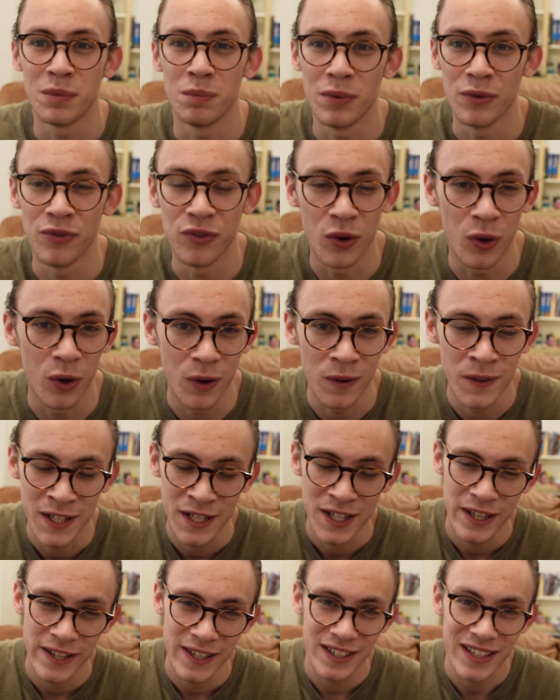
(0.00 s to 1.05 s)
before,
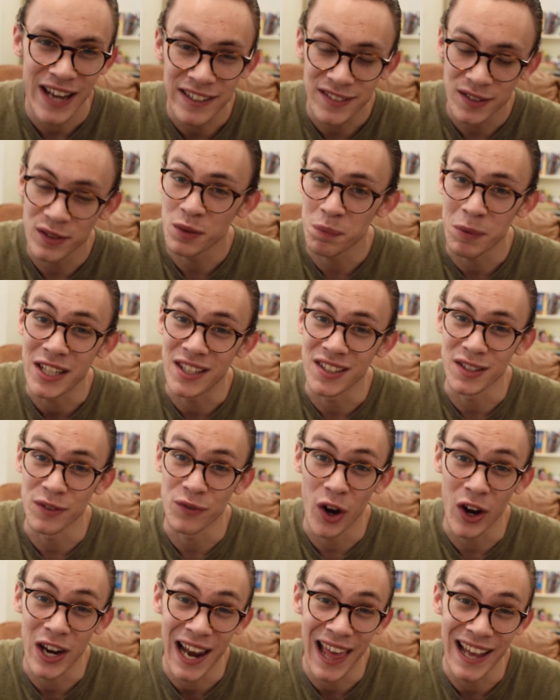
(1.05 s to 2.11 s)
native speakers are
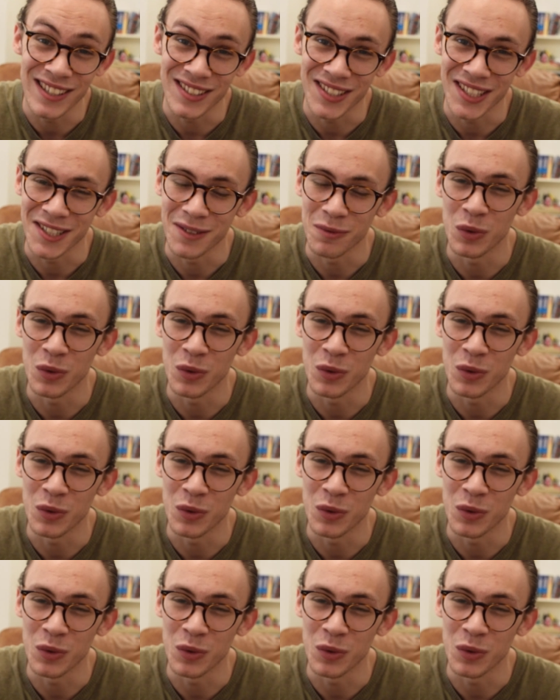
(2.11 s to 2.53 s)
very lazy.